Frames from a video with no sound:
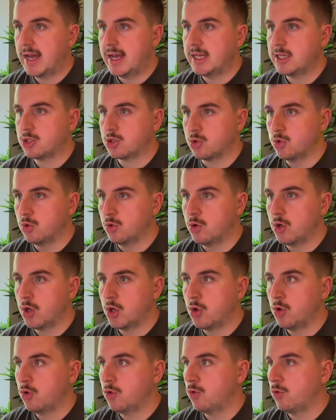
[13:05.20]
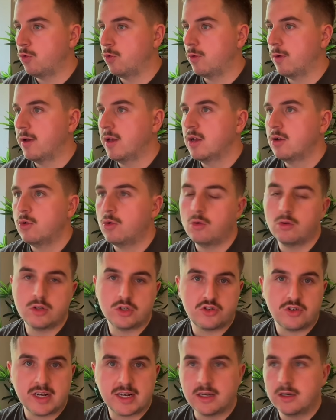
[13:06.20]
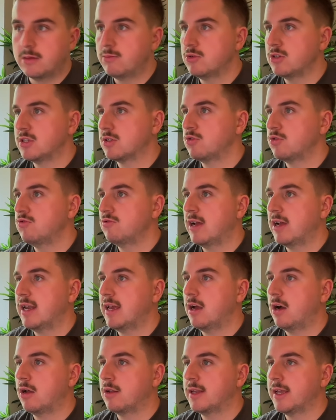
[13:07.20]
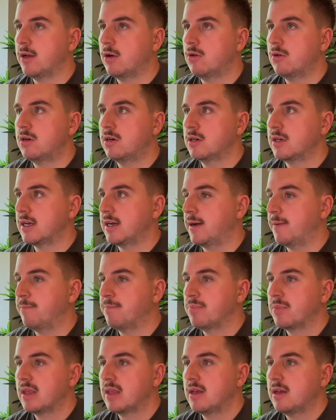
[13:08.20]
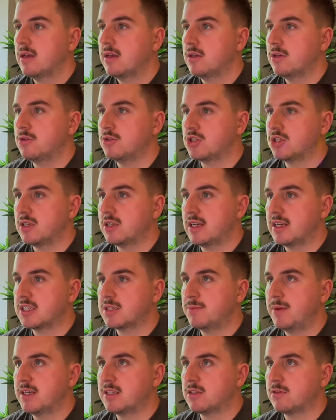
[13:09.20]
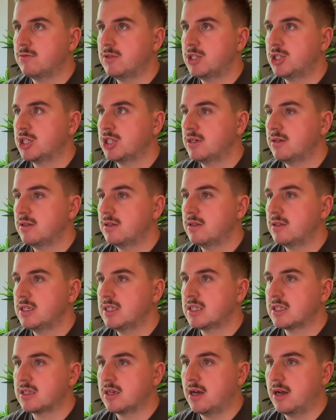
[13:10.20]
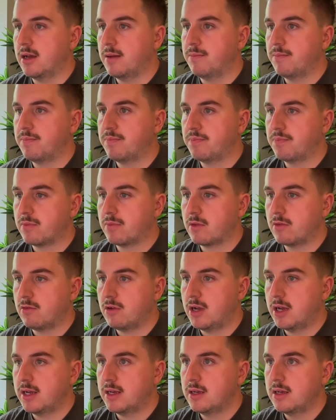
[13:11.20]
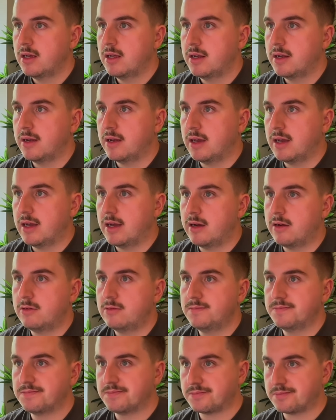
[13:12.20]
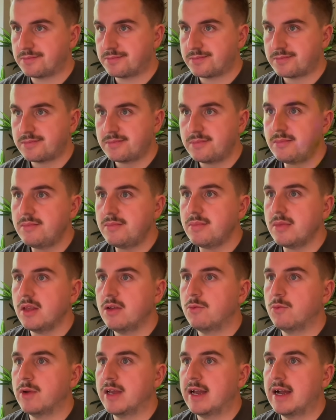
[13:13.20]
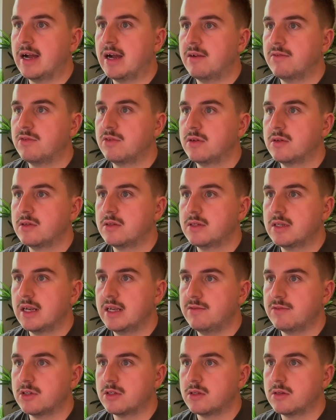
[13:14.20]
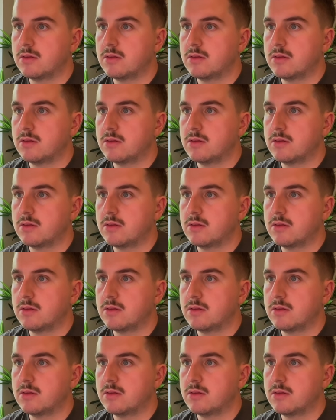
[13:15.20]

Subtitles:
to you. Or the tracking number is already on the order. You should expect to reach it this time. Right? Now, we have delivered.